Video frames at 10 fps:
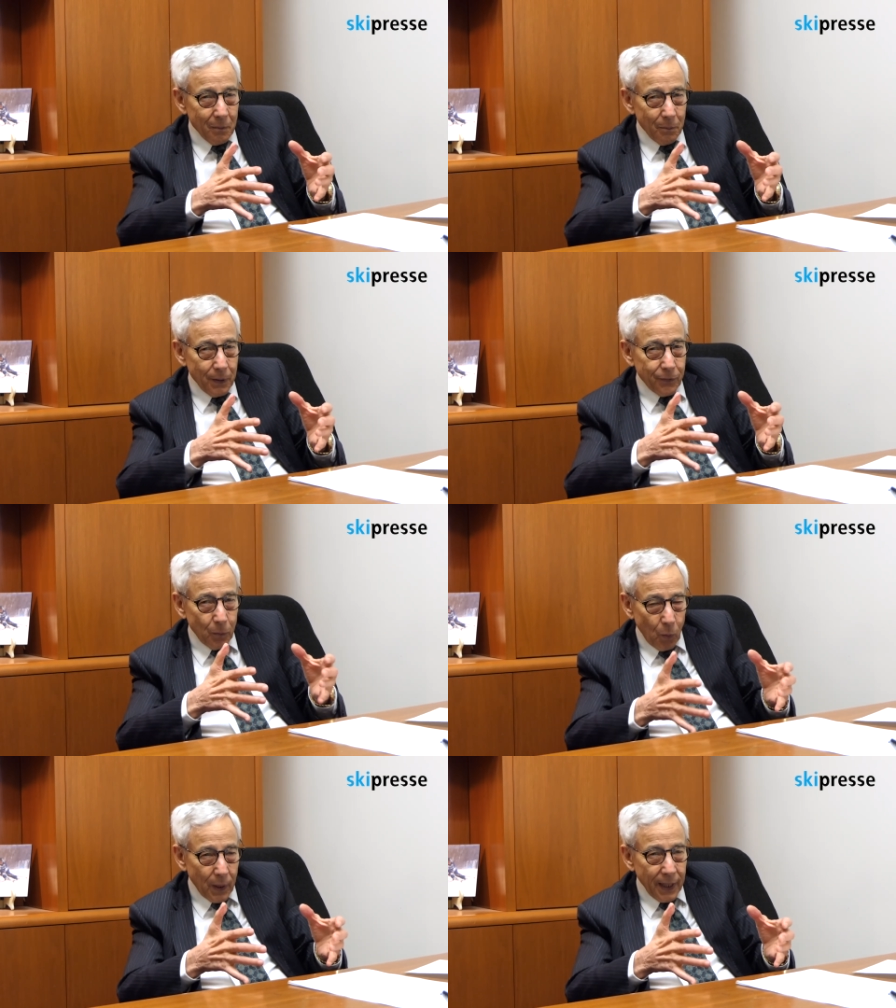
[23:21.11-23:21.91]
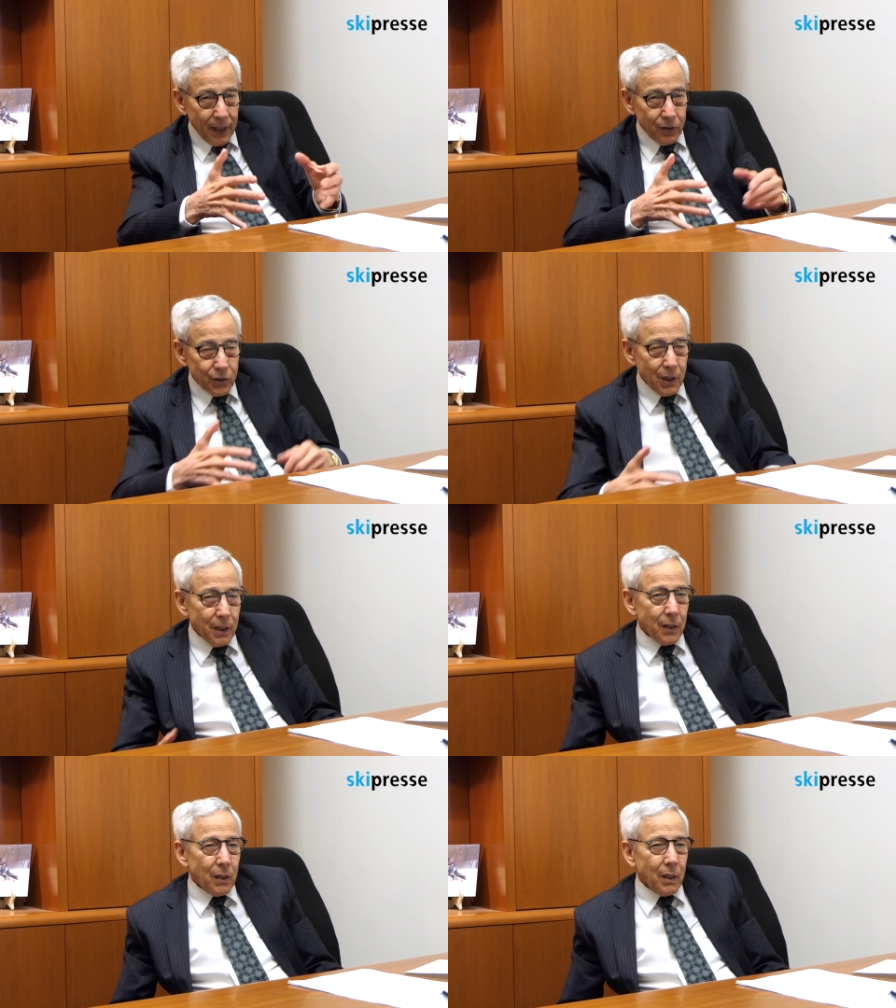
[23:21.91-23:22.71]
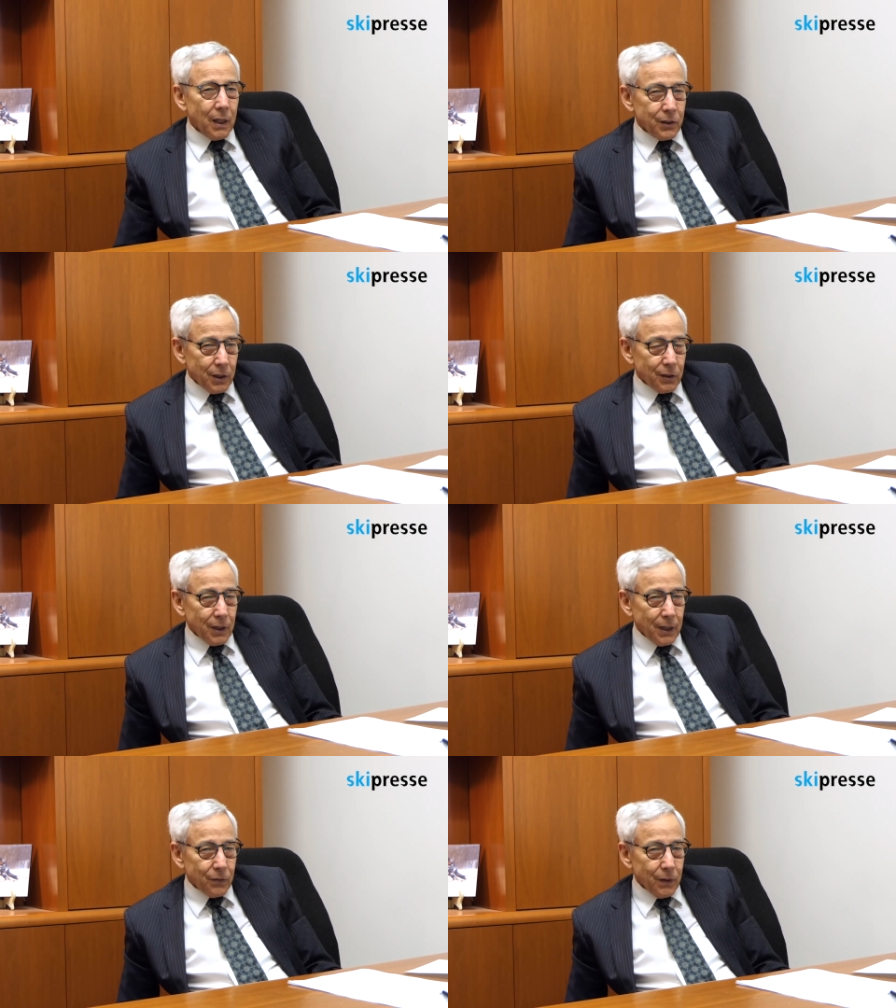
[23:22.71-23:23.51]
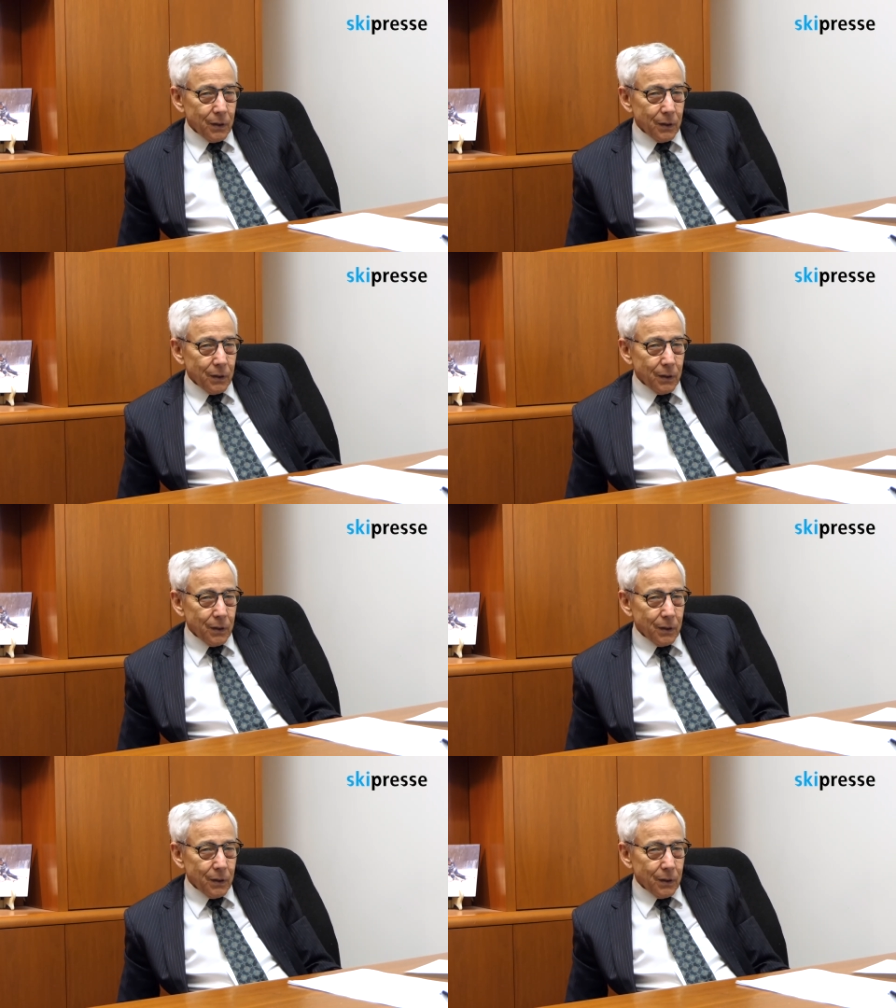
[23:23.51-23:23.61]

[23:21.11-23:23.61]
but from what I can see, they're not successful.